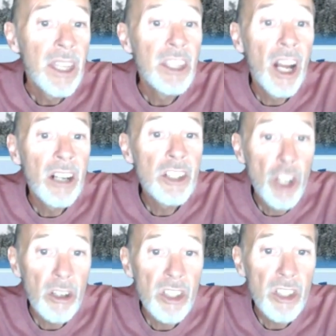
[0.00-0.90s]
The young
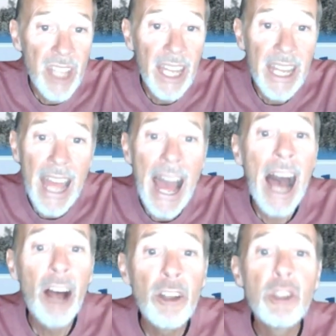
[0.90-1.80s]
church said,
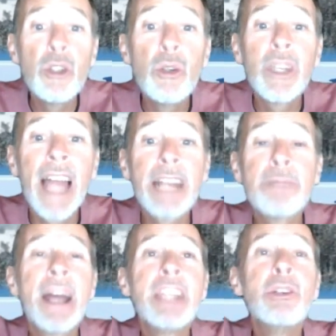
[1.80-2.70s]
how do you
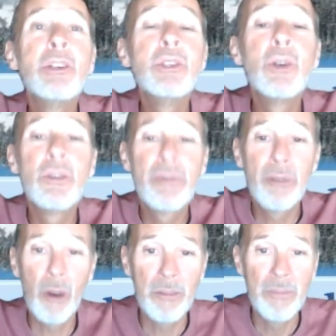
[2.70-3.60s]
like my new
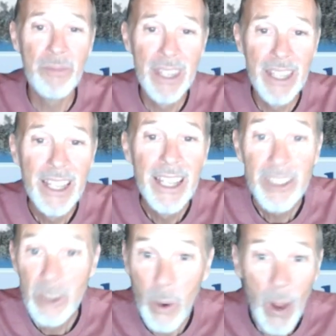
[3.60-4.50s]
uniform?
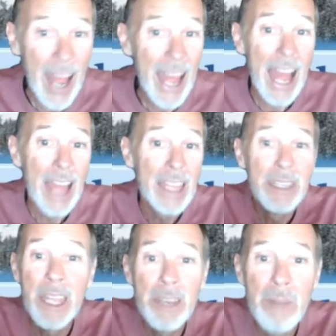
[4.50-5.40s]
So
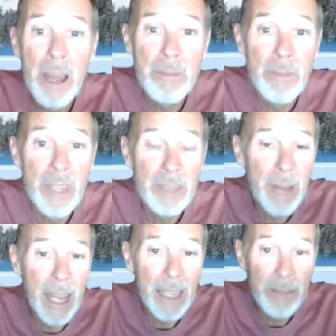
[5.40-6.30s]
in
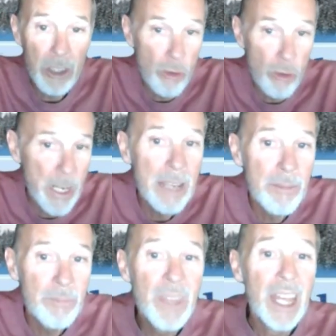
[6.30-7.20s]
my
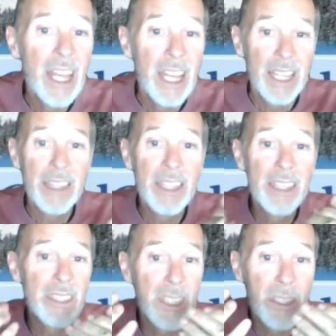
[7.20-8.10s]
dream,
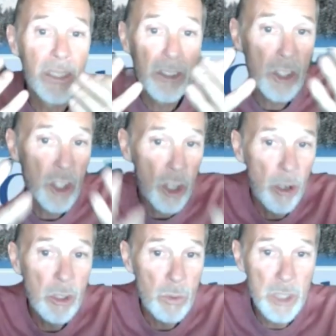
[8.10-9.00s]
this
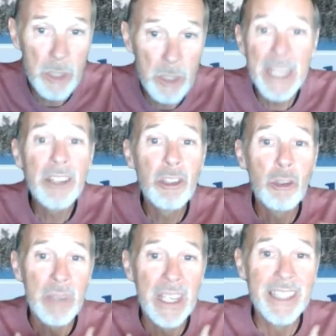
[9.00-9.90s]
church was speaking
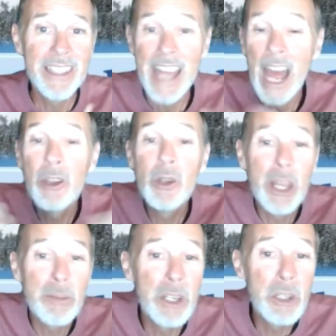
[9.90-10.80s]
to me and said, how do you
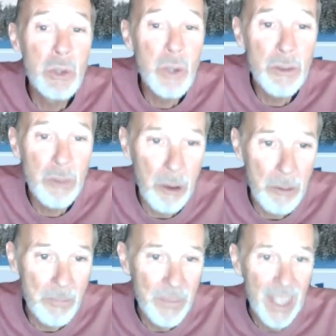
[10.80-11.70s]
like my new uniform?